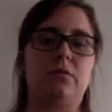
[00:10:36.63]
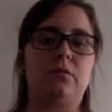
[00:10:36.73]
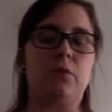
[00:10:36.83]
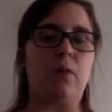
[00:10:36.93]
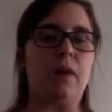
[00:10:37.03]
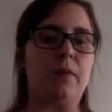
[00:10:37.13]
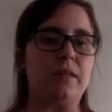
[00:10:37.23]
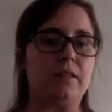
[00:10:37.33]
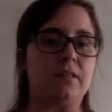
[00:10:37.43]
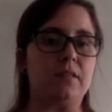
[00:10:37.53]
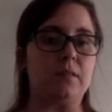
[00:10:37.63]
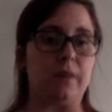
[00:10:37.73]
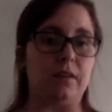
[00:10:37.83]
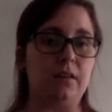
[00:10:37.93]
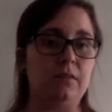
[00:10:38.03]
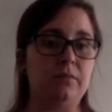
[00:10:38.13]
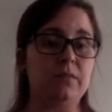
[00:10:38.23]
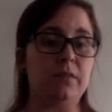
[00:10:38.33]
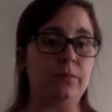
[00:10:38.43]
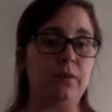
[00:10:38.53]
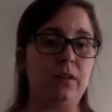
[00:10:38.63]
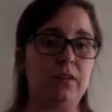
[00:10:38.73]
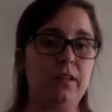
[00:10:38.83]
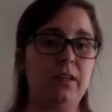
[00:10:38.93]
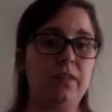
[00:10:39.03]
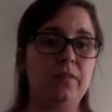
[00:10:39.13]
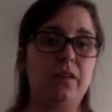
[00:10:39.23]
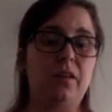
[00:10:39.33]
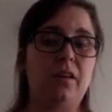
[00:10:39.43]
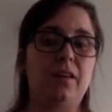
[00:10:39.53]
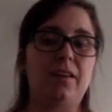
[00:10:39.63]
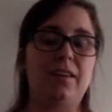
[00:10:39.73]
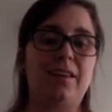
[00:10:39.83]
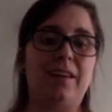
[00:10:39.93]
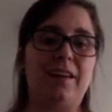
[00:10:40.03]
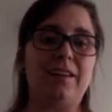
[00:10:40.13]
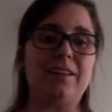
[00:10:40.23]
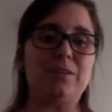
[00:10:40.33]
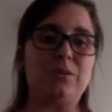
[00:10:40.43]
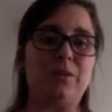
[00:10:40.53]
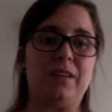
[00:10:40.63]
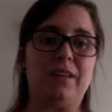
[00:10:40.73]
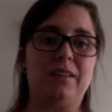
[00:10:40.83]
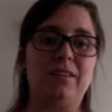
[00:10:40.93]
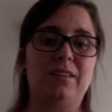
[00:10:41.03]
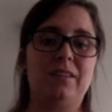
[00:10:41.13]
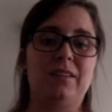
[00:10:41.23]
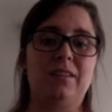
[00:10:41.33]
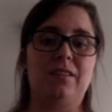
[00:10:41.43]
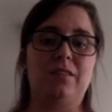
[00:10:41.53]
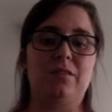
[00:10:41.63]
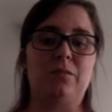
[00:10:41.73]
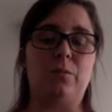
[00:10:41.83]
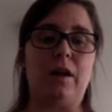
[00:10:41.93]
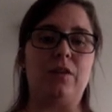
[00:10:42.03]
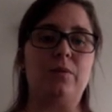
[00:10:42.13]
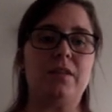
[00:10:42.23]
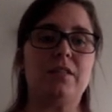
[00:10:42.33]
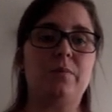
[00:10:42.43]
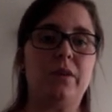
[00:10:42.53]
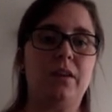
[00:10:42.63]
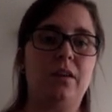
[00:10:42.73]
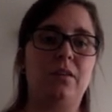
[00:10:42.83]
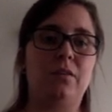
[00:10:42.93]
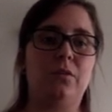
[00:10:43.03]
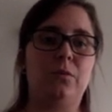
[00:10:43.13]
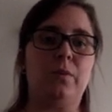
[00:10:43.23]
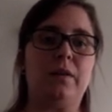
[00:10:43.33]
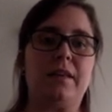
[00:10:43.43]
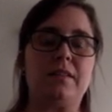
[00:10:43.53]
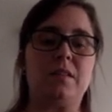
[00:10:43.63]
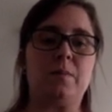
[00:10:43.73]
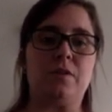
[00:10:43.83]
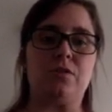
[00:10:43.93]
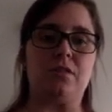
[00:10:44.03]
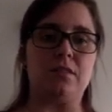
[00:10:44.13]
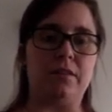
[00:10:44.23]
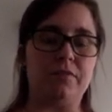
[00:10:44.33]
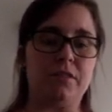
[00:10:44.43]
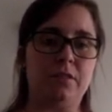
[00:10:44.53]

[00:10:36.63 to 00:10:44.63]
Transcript: requirement is suspended temporarily can get you in where you need to be when that suspension is lifted.